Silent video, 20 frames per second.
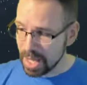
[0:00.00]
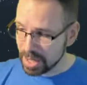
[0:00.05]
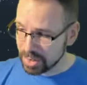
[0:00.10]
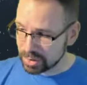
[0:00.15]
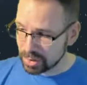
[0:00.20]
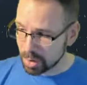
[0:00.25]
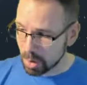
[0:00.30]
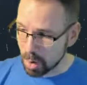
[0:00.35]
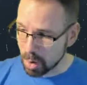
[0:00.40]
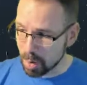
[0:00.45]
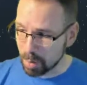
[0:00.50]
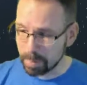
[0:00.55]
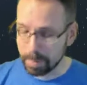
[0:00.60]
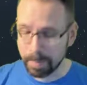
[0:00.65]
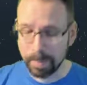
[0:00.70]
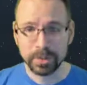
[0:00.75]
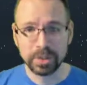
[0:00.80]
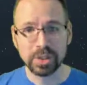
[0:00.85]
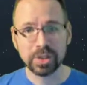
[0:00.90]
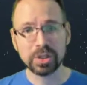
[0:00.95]
So
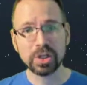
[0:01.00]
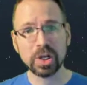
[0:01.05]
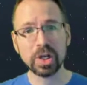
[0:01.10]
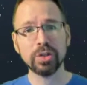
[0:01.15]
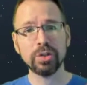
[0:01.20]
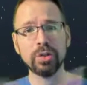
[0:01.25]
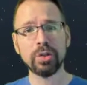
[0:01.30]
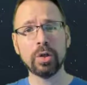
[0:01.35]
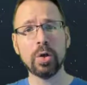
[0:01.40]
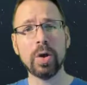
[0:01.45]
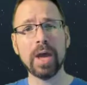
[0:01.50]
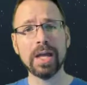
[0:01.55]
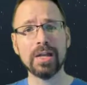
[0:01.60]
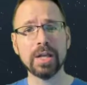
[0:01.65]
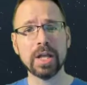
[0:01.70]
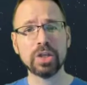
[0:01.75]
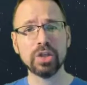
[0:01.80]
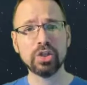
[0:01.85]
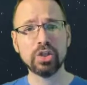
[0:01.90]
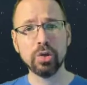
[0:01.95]
just go ahead
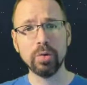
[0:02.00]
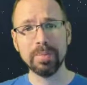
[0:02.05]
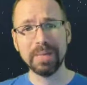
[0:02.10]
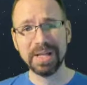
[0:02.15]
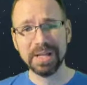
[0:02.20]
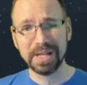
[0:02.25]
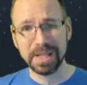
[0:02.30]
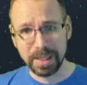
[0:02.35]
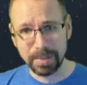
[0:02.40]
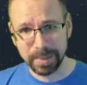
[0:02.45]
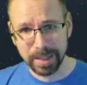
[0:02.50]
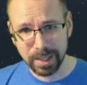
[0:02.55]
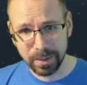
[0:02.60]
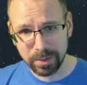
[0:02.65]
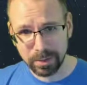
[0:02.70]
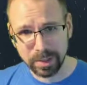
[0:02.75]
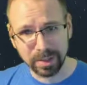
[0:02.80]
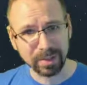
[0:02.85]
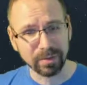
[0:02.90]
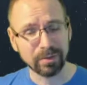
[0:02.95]
and shoot me an
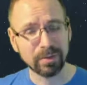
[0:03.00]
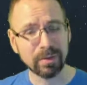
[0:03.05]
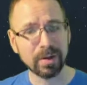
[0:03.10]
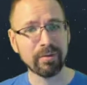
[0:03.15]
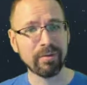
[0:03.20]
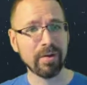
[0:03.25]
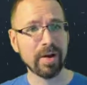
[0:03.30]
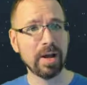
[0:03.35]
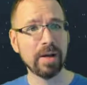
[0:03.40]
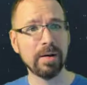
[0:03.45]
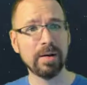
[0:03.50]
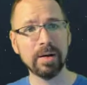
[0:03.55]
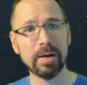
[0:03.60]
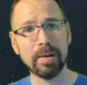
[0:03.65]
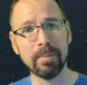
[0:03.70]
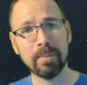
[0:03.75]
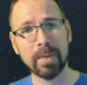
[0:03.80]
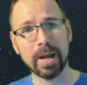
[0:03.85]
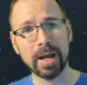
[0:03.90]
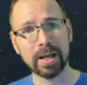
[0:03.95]
email. You can find
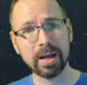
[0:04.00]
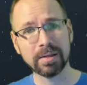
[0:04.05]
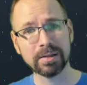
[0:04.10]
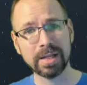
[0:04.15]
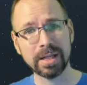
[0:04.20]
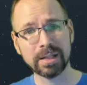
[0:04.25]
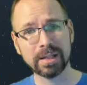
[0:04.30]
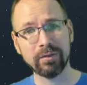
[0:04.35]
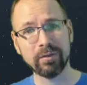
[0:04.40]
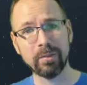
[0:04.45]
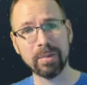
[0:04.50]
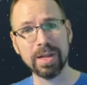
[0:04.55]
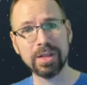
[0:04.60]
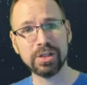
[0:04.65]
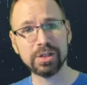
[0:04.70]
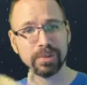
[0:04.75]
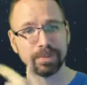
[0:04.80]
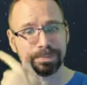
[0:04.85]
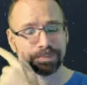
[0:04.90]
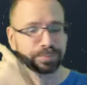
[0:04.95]
my contact
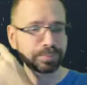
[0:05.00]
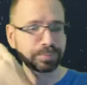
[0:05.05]
information